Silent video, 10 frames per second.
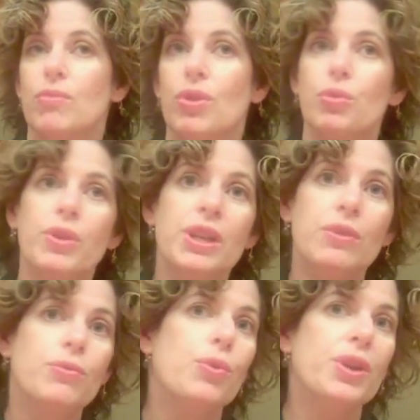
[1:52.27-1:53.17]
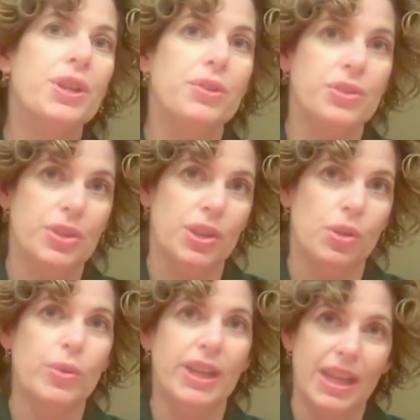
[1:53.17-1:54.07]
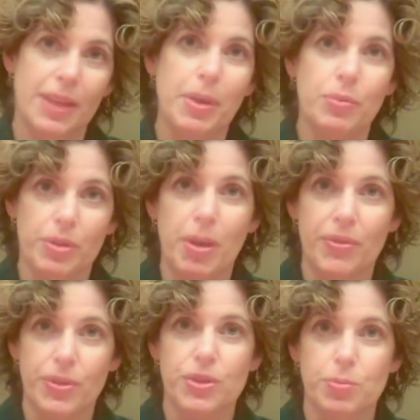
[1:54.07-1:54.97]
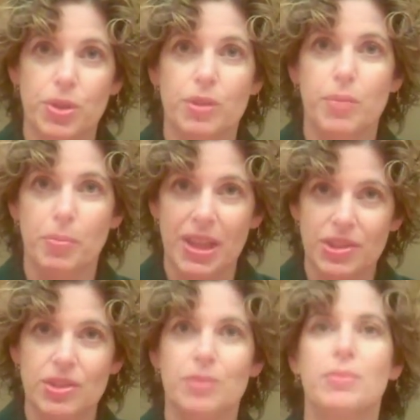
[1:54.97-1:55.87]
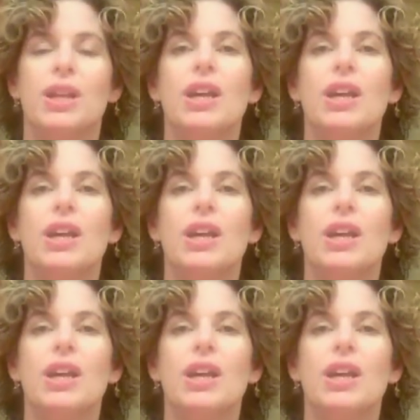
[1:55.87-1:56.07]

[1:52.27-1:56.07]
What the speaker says: 3-4 years ago, when I came out with my first book, Momentum,